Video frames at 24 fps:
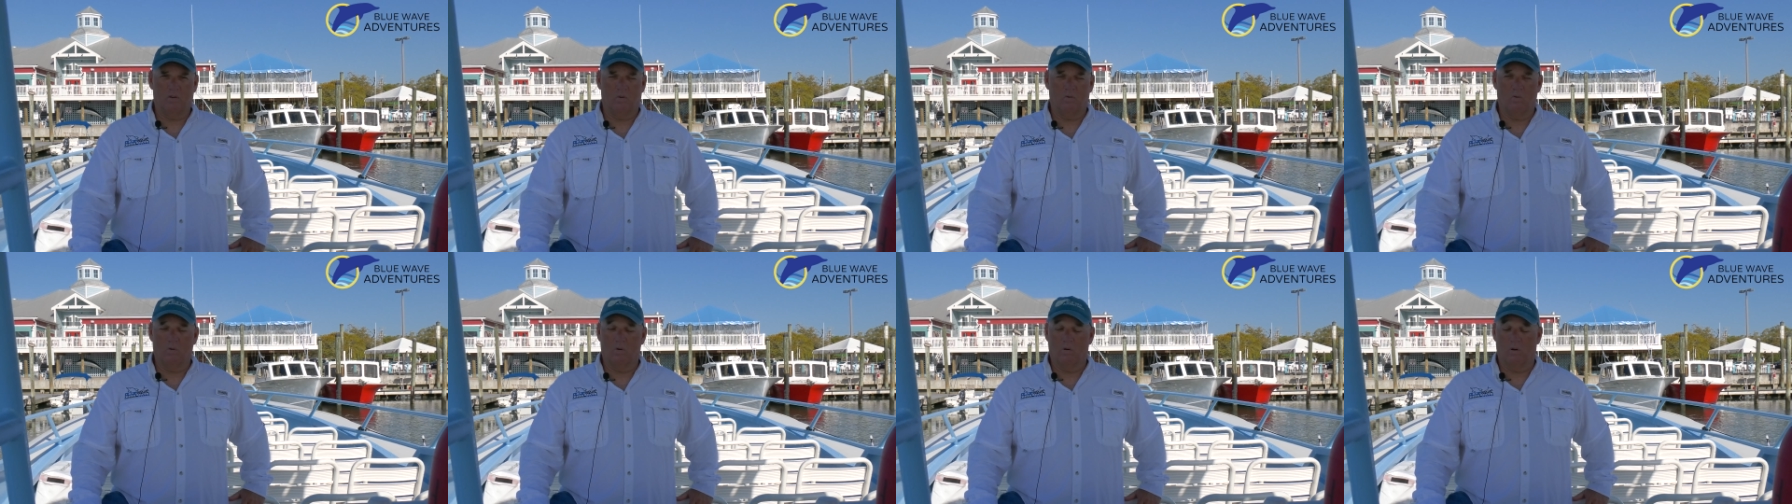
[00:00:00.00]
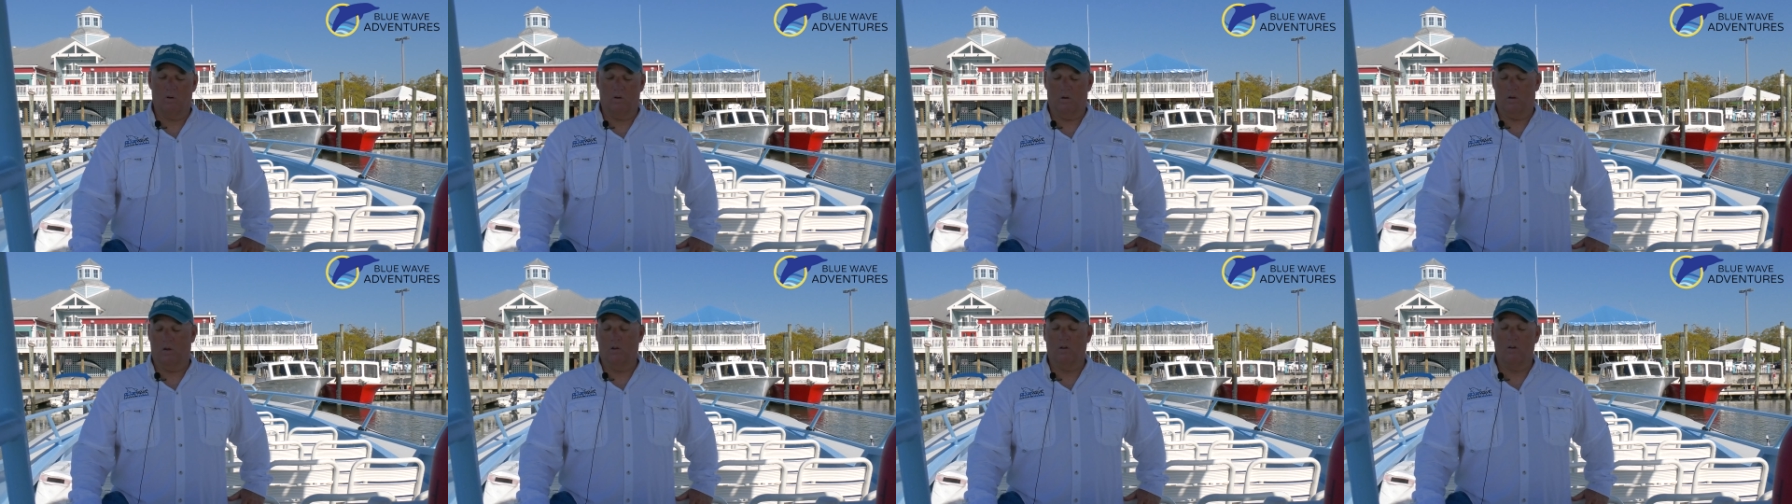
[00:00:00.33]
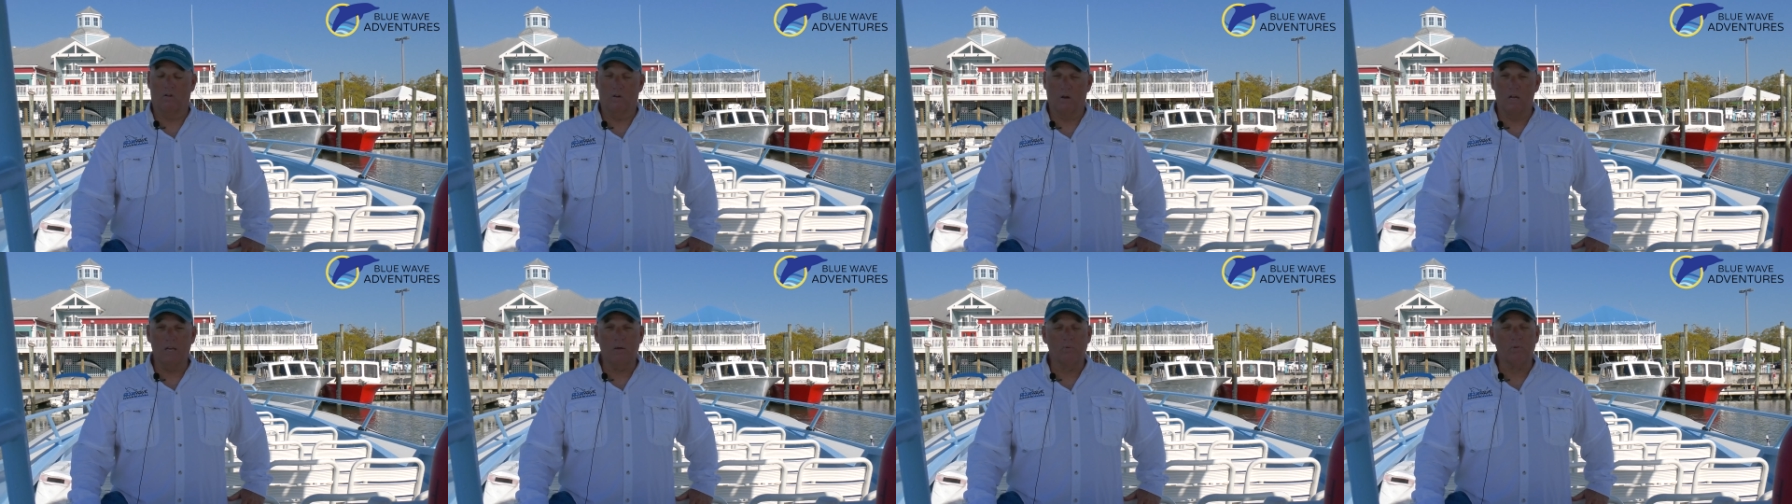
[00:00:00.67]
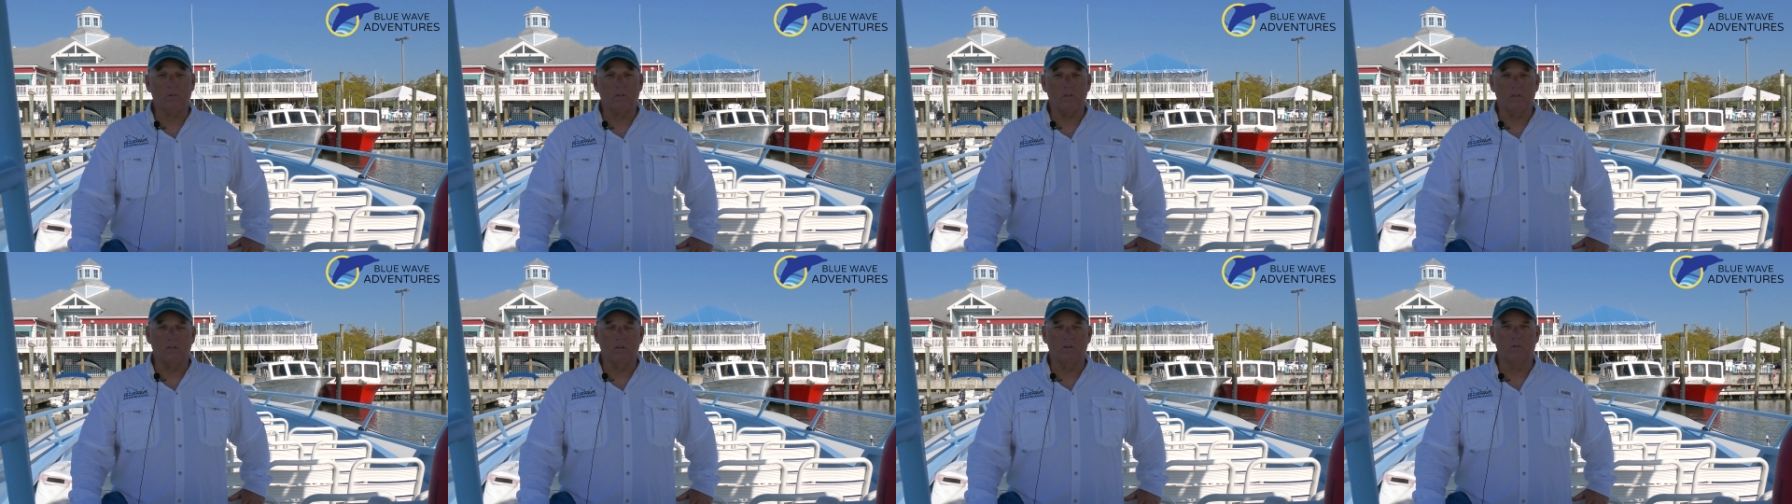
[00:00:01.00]
or agree
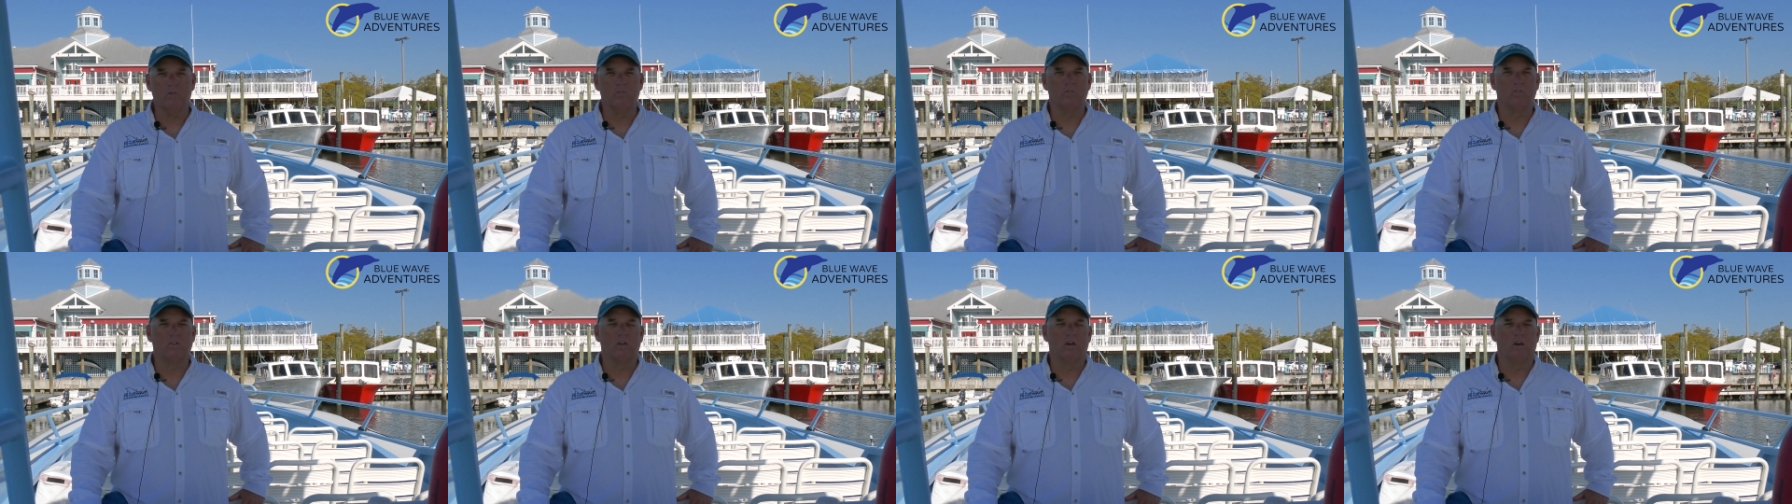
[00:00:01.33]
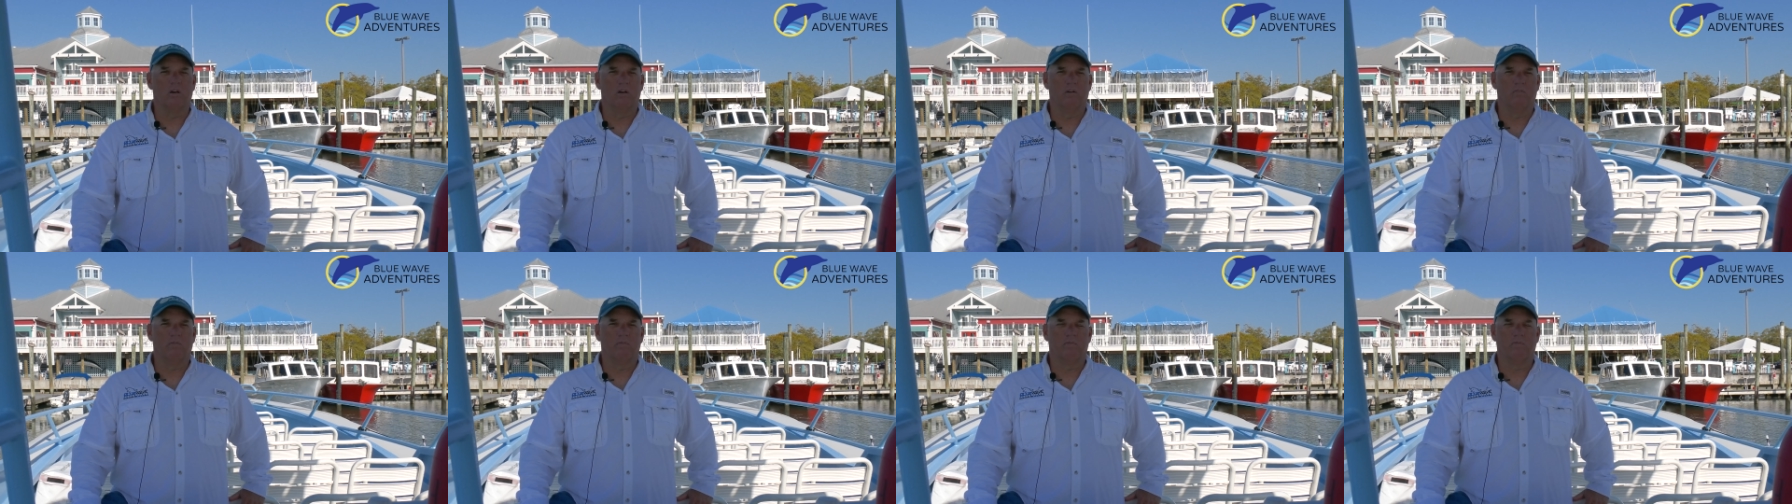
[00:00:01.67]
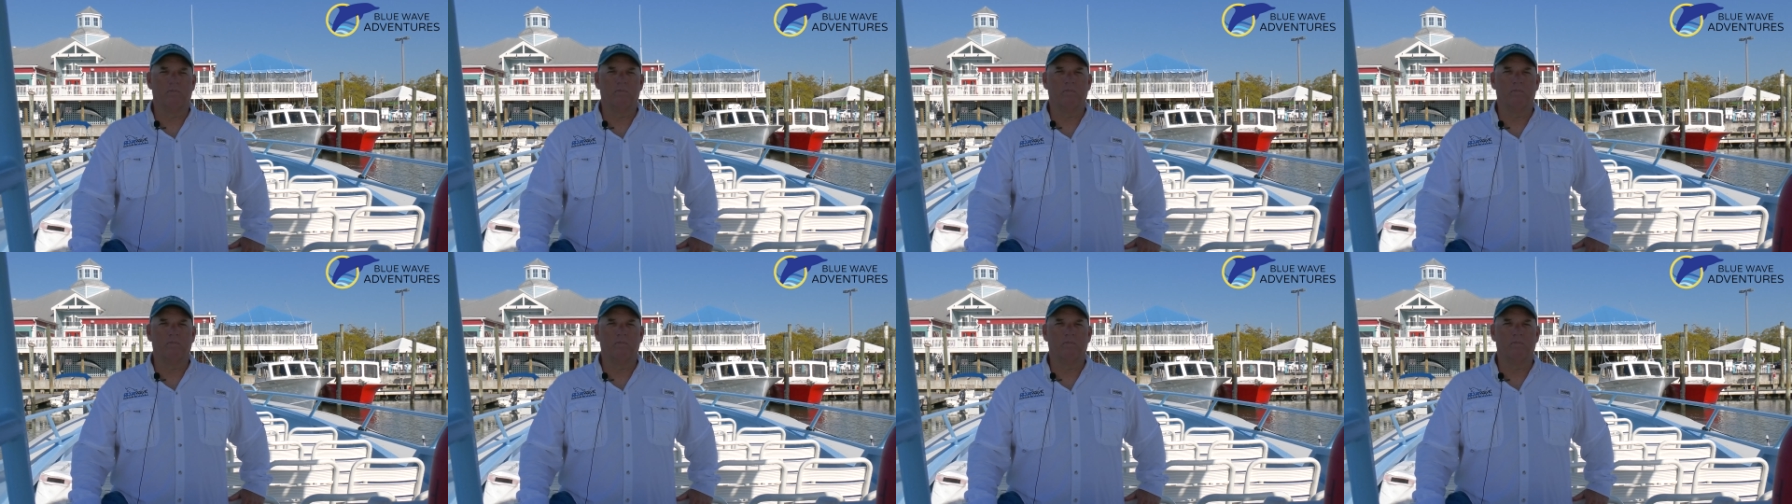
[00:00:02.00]
with the use of